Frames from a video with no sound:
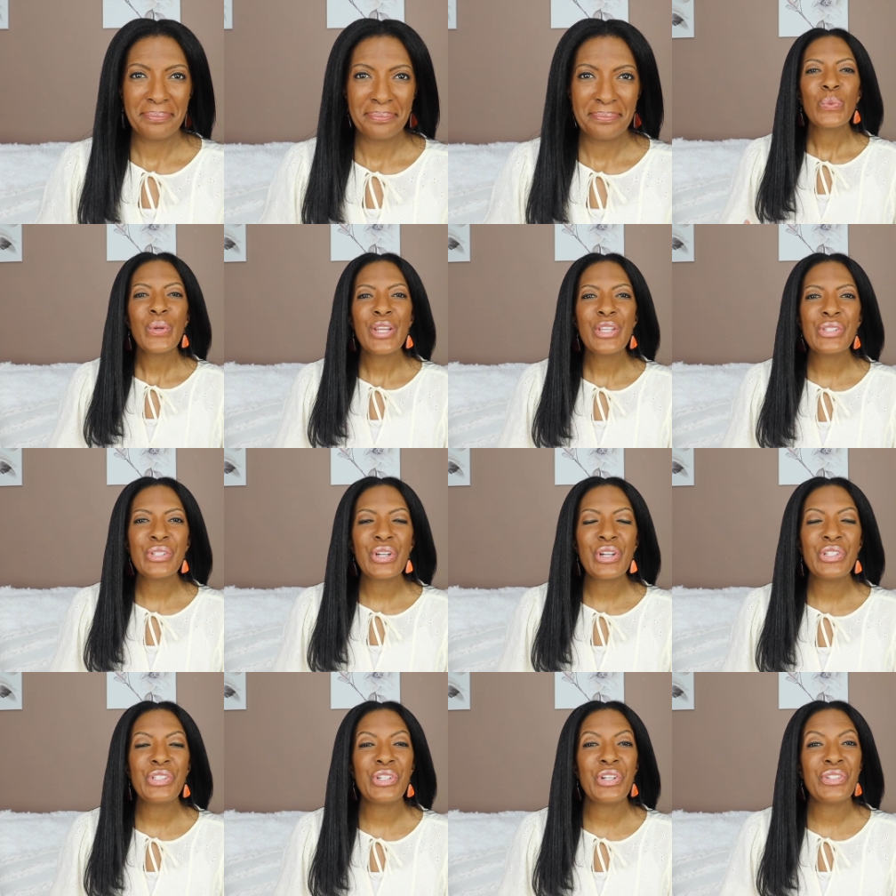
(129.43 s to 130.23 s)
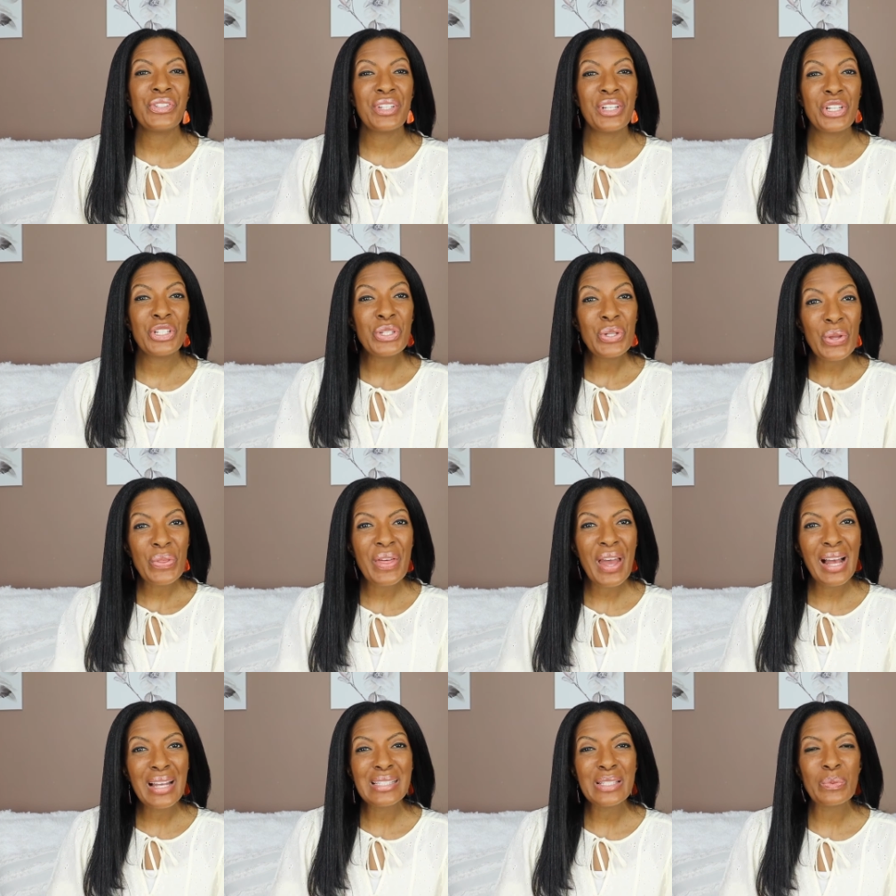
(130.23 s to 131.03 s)
Researchers in a two
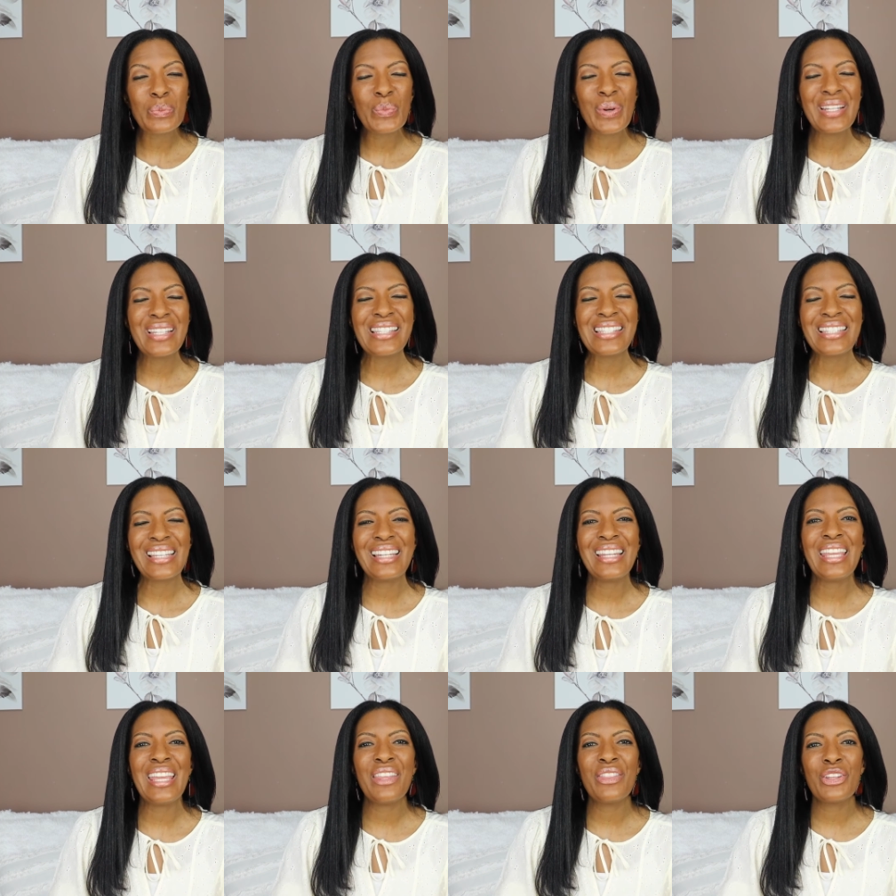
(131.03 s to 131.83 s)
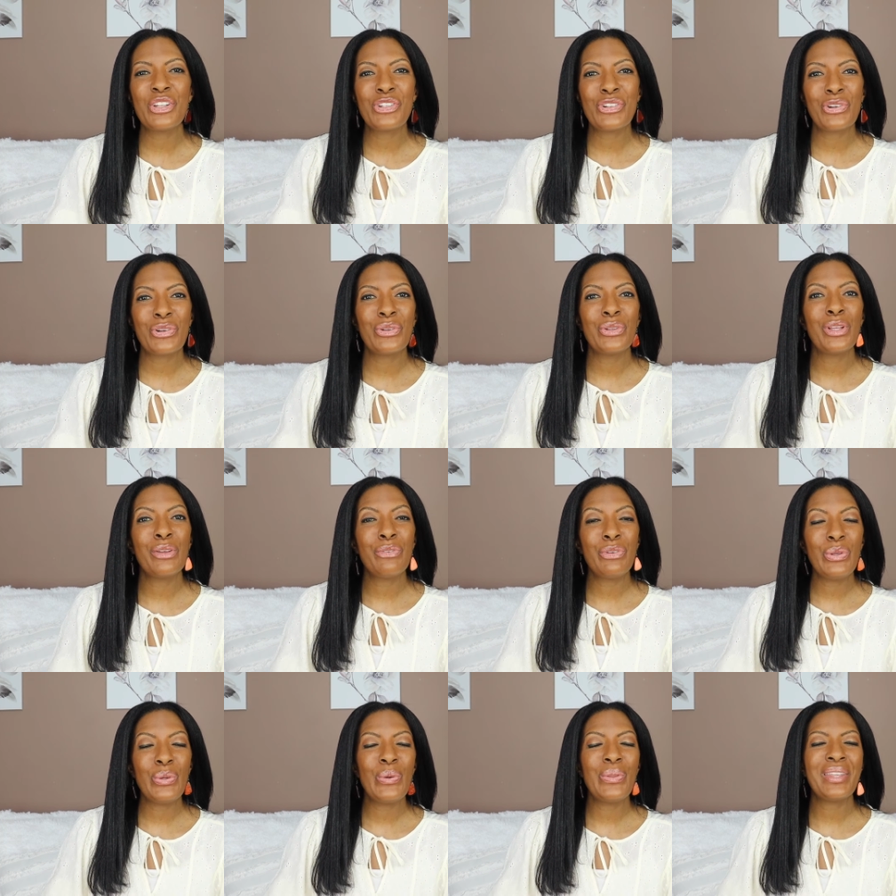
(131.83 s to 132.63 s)
thousand one study in the Journal of
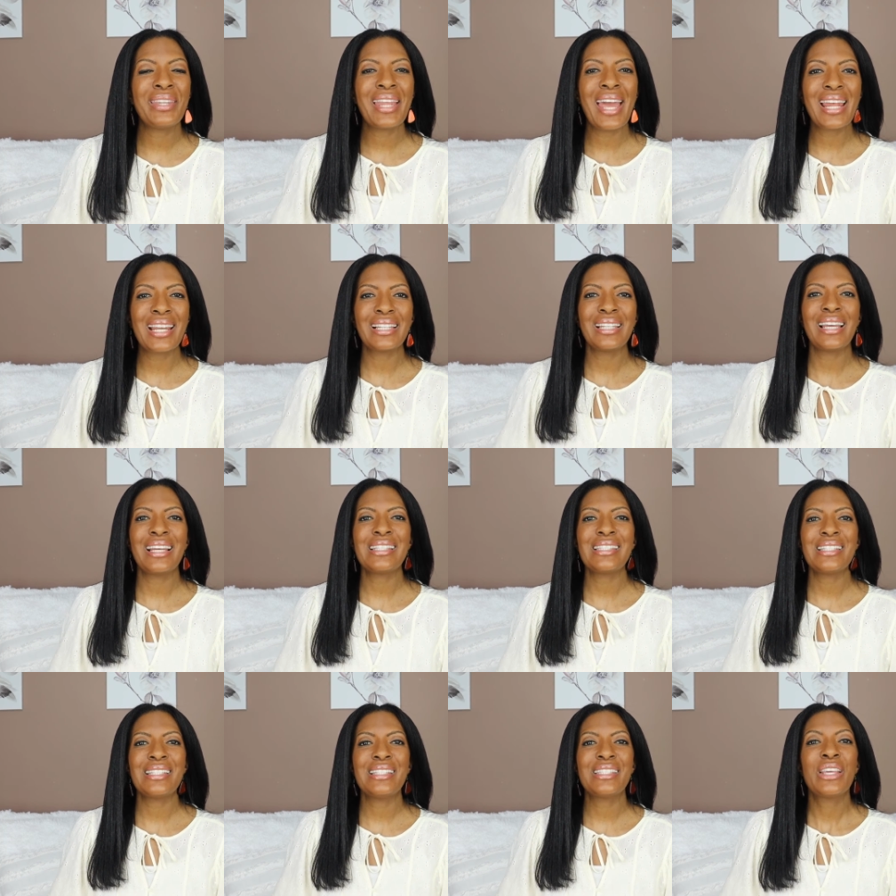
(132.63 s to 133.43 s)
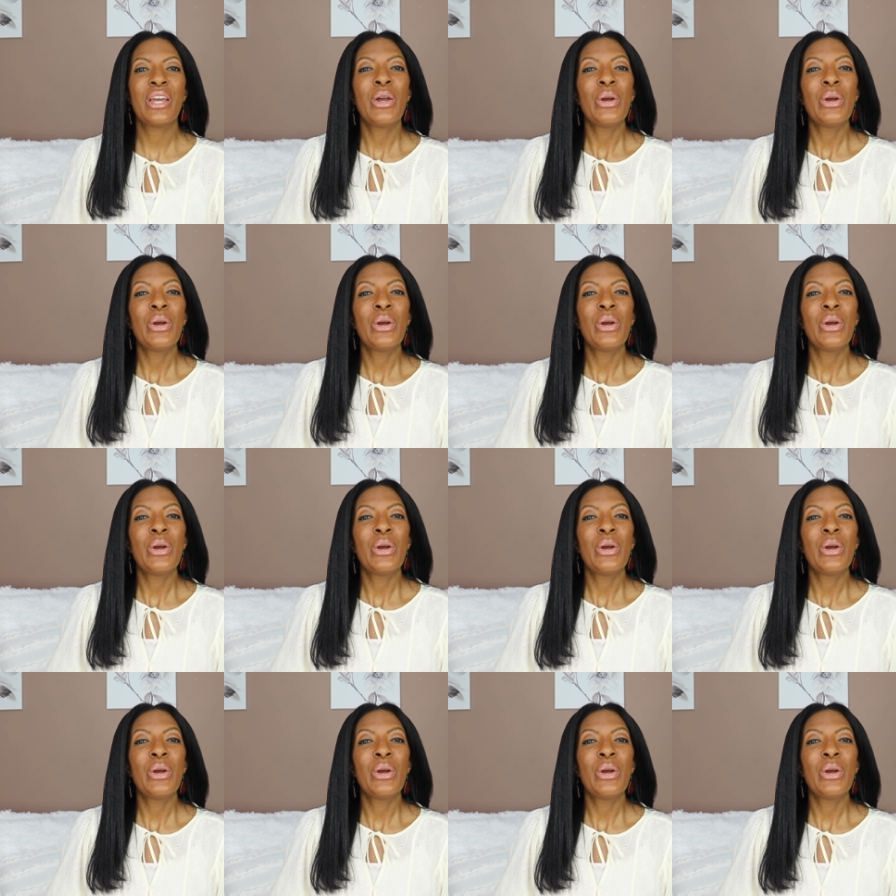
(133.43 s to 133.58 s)
Youth and Adolescence